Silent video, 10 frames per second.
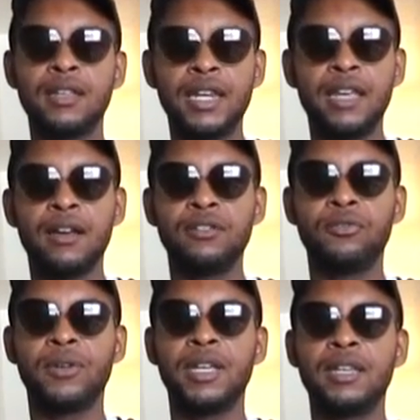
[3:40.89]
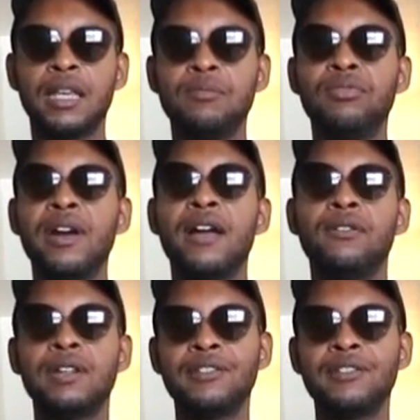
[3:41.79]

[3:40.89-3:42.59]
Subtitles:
neon green and brown.